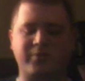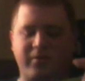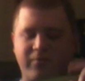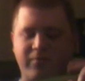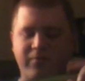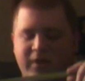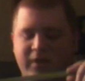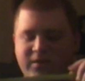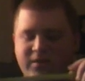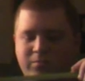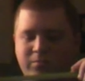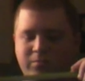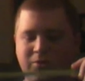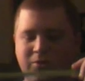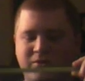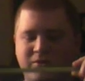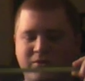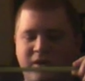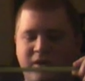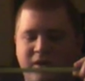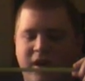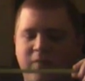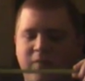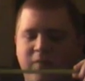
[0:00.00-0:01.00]
Facebook
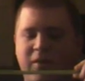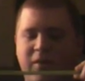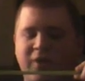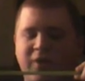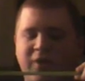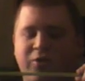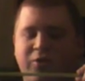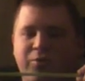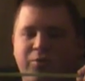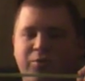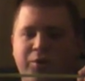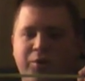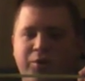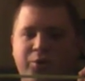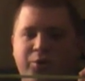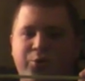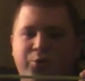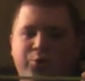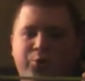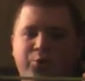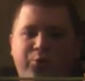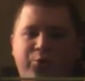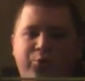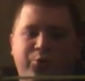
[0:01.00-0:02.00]
today, but I don't know
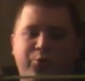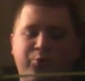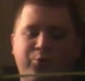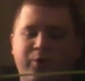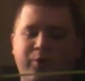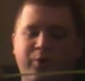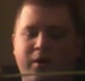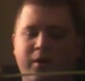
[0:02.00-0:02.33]
who.